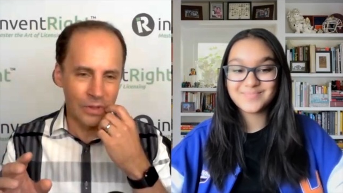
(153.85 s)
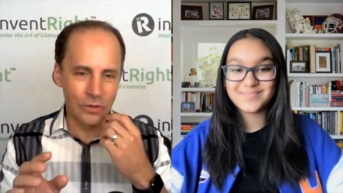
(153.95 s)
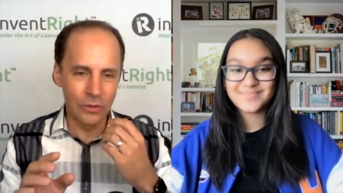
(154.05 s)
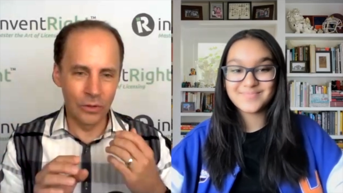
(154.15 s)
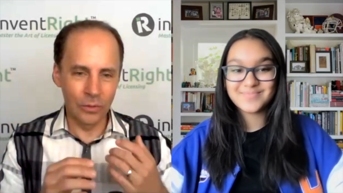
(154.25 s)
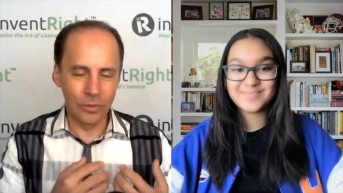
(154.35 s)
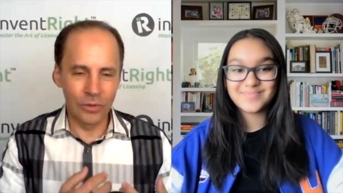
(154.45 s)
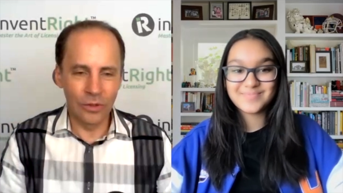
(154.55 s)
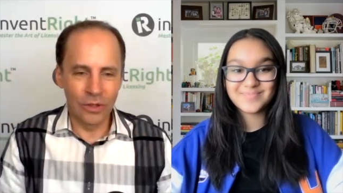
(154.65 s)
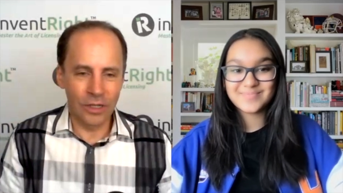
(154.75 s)
Speaker 1: do you, do you
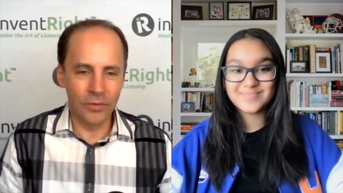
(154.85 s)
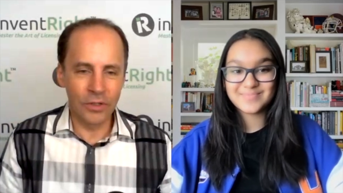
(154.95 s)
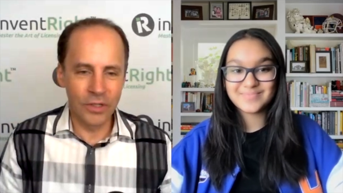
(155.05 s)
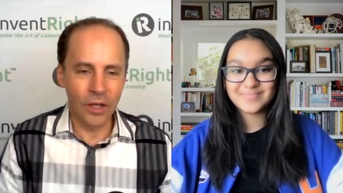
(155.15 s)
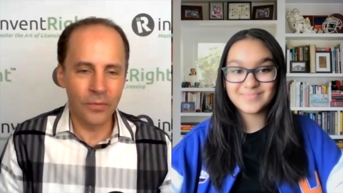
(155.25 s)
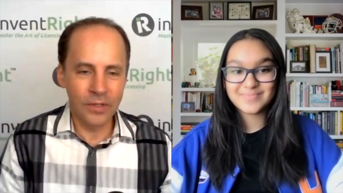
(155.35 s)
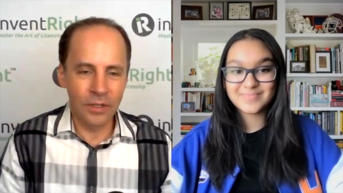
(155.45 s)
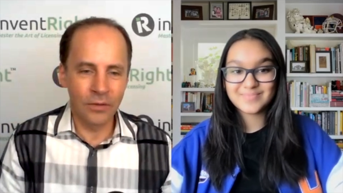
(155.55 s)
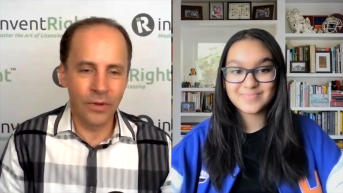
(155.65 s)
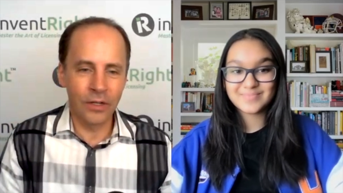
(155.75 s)
think of yourself as an
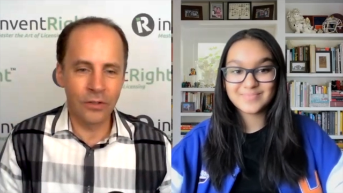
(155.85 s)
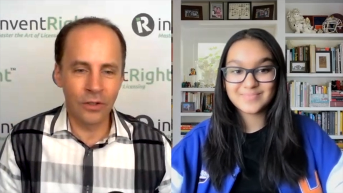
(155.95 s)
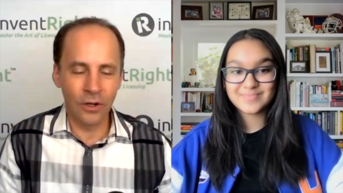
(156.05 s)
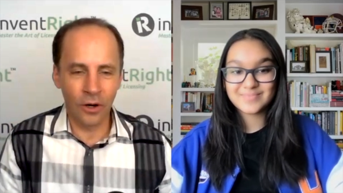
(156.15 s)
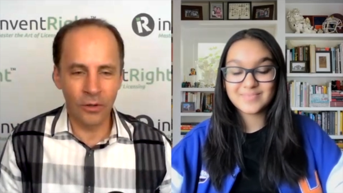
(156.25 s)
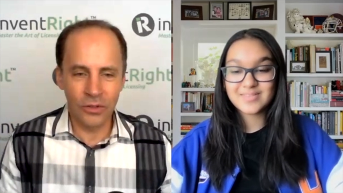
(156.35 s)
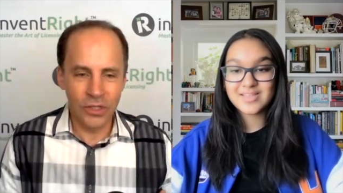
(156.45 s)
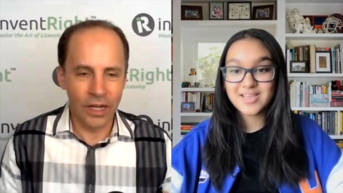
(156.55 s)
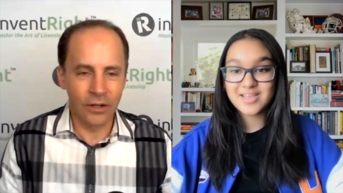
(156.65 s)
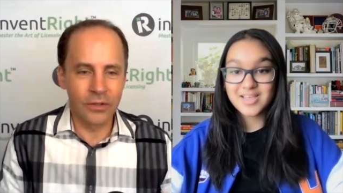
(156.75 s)
inventor? Our
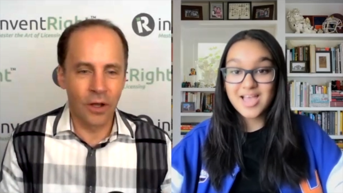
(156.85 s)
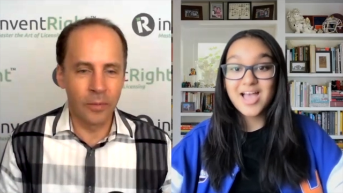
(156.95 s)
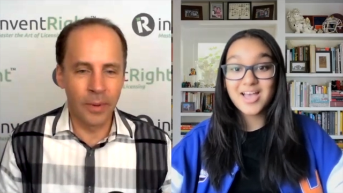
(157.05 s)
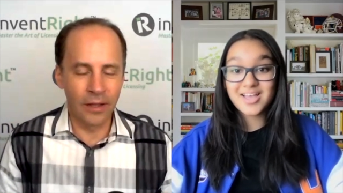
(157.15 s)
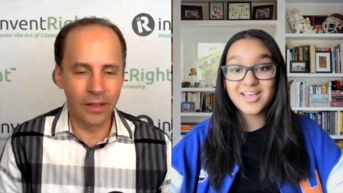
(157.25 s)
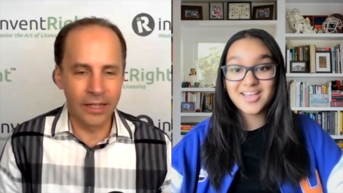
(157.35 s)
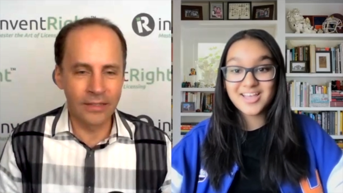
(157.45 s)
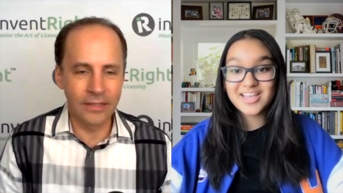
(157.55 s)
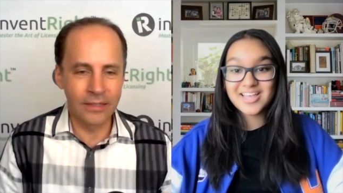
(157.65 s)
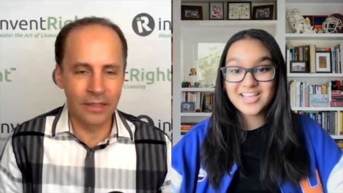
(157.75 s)
channel's all about
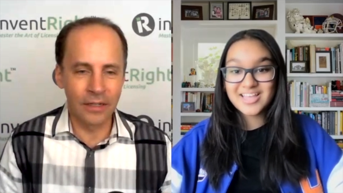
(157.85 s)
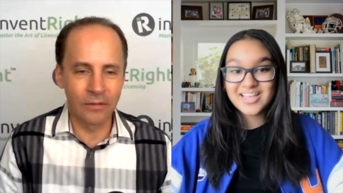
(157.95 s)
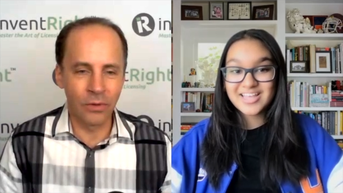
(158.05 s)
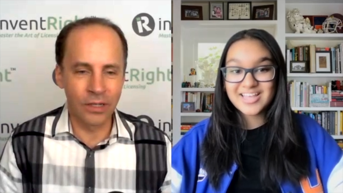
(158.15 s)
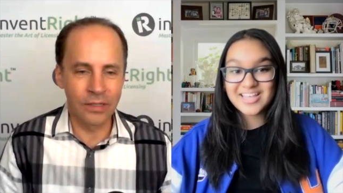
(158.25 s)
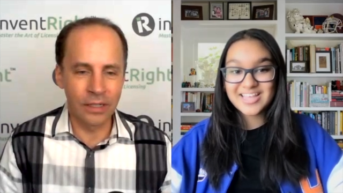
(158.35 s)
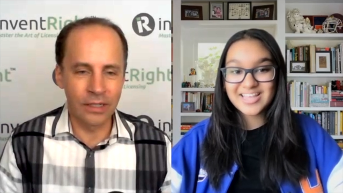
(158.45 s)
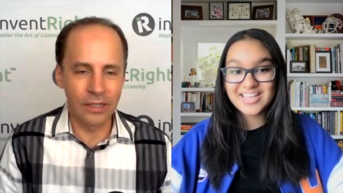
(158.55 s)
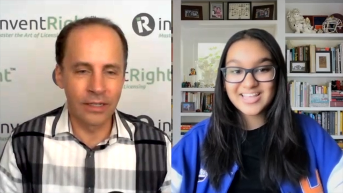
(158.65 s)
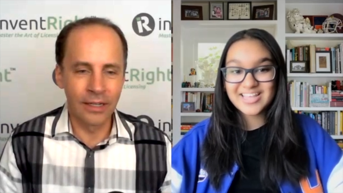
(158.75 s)
licensing and inventing
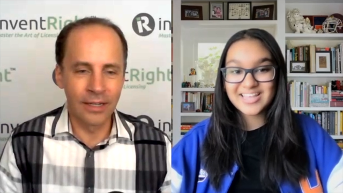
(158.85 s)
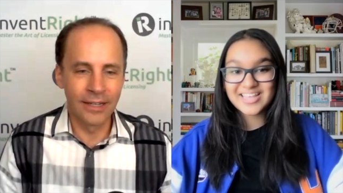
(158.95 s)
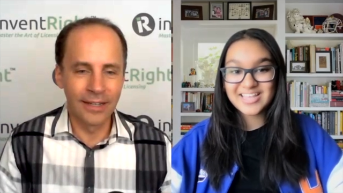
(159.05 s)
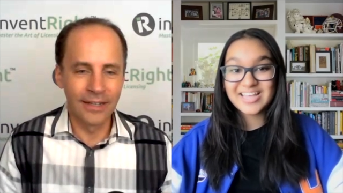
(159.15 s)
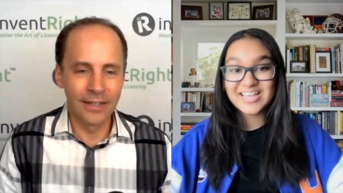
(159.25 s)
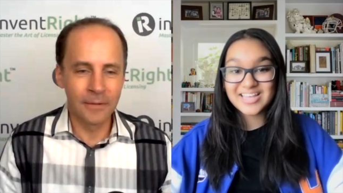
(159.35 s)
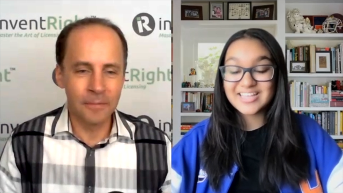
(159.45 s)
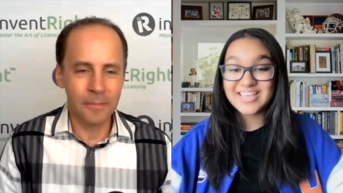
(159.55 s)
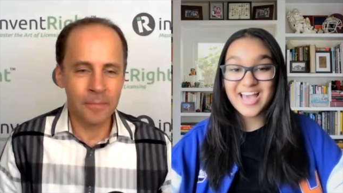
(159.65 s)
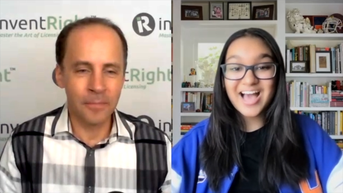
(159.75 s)
and
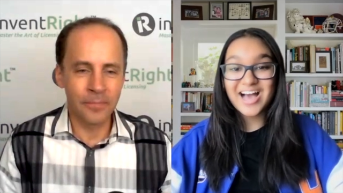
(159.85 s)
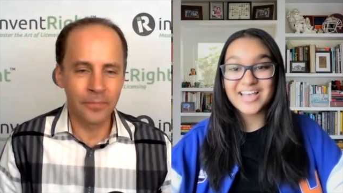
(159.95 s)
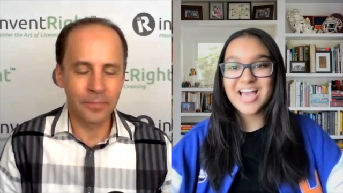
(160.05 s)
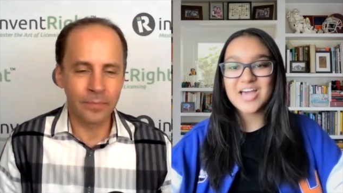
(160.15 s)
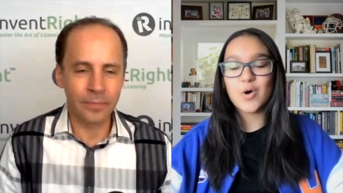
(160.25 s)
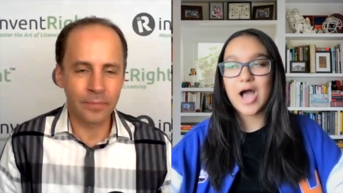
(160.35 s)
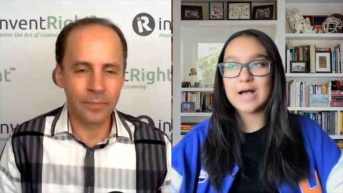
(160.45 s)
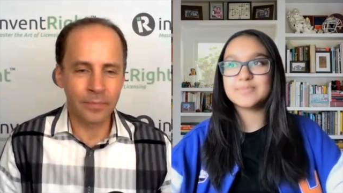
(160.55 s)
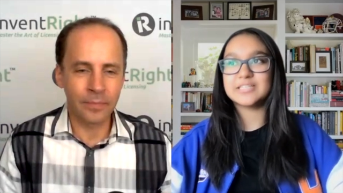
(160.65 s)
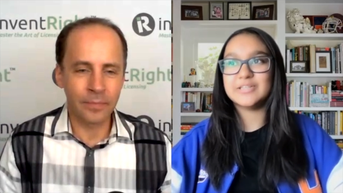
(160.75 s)
Speaker 2: Yeah, yeah, no,
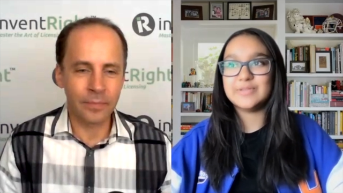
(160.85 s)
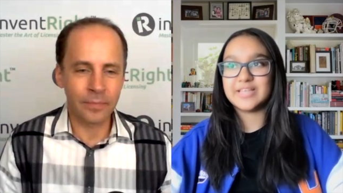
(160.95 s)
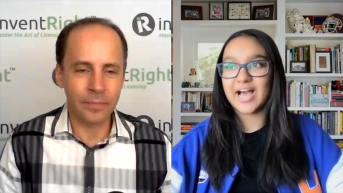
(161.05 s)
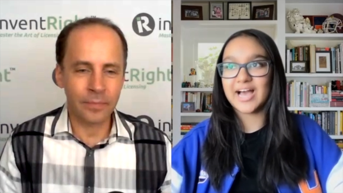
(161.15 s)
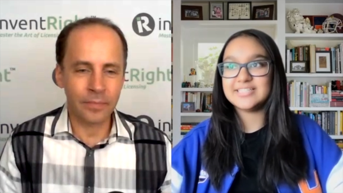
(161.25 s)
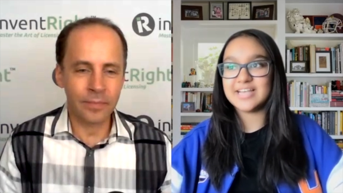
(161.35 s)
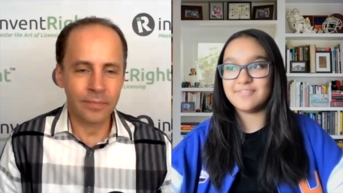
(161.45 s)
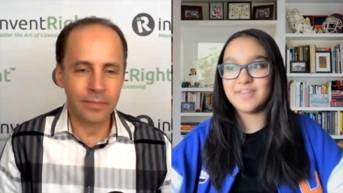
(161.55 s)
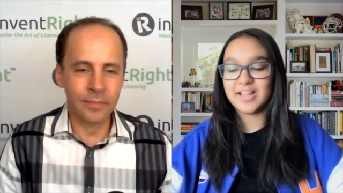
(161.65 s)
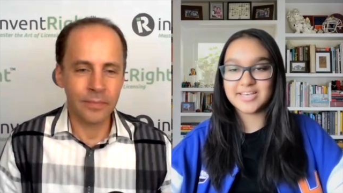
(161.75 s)
absolutely. I
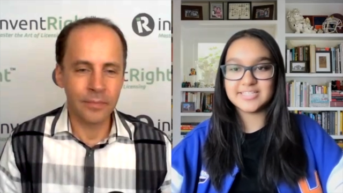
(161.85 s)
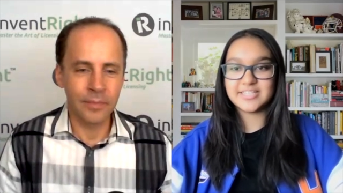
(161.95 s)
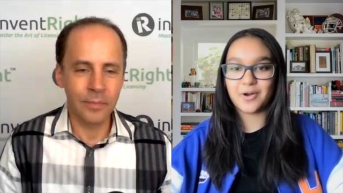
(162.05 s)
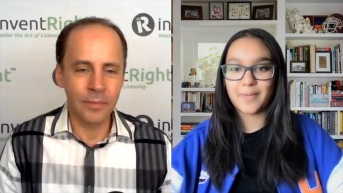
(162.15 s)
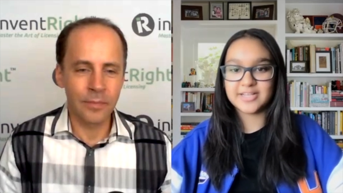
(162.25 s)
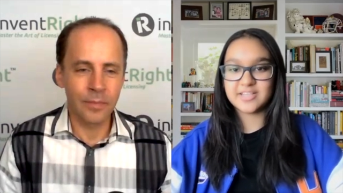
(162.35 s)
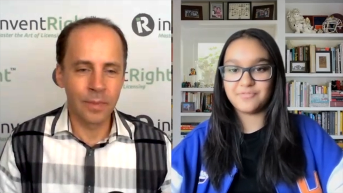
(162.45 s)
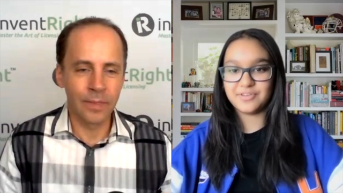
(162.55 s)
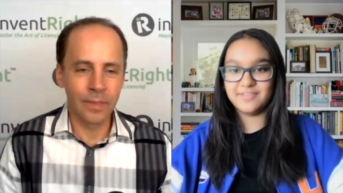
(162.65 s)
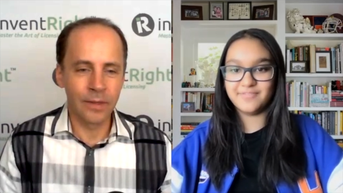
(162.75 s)
definitely consider myself an
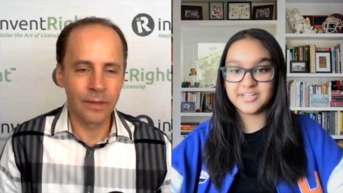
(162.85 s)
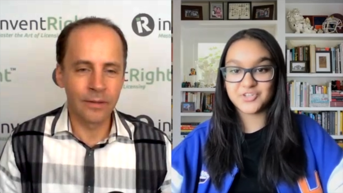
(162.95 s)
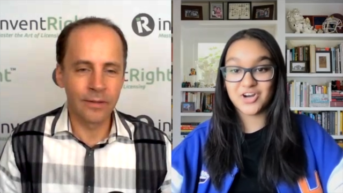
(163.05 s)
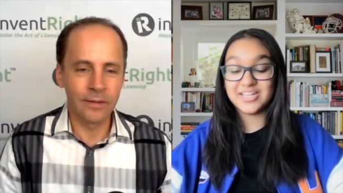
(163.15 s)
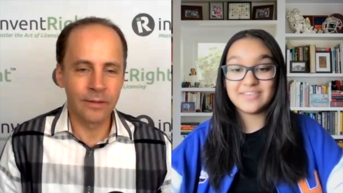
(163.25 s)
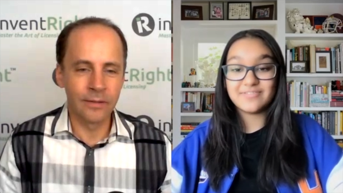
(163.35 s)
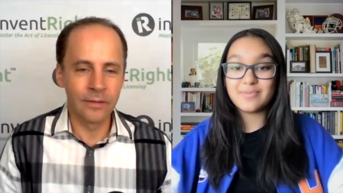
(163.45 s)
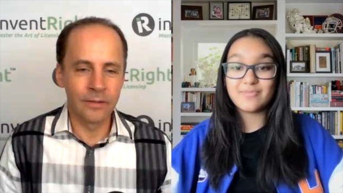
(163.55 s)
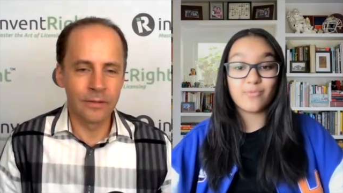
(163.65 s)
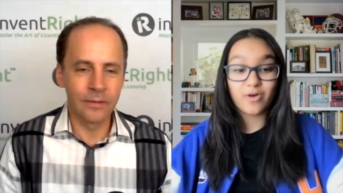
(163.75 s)
inventor. And even
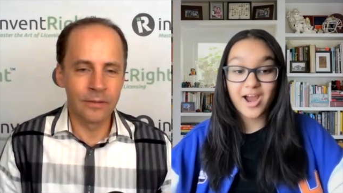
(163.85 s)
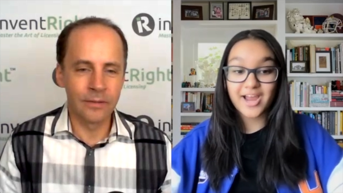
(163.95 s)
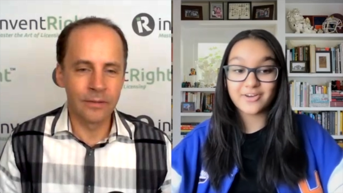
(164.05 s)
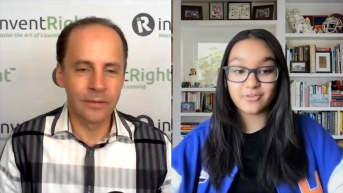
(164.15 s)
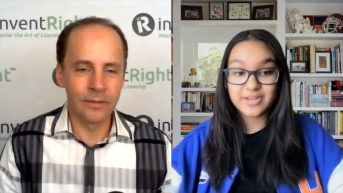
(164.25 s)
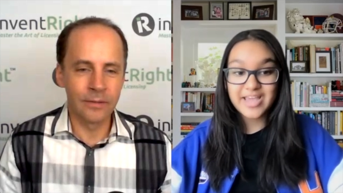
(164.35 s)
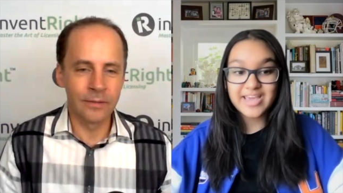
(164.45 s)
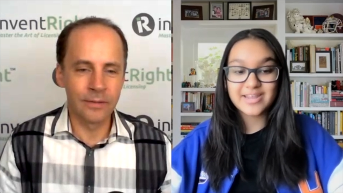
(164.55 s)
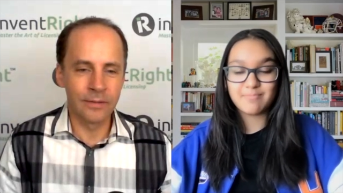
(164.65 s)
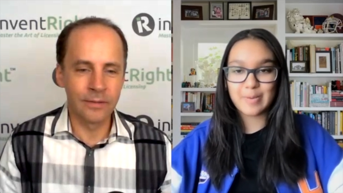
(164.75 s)
before I
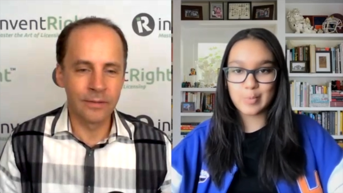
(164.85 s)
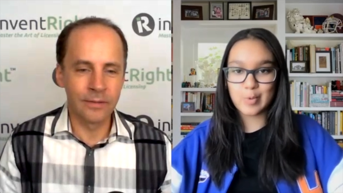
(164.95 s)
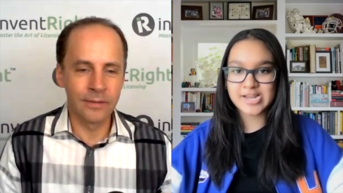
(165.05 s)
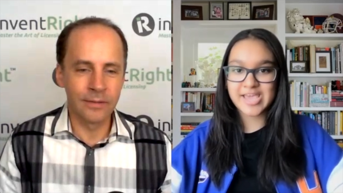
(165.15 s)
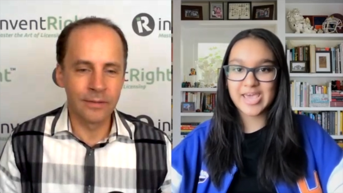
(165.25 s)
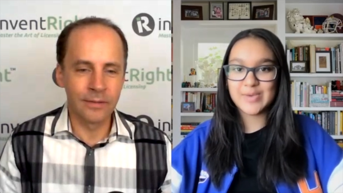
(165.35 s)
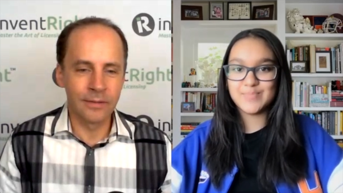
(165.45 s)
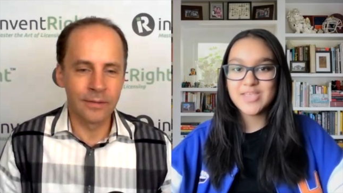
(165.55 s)
created my board game,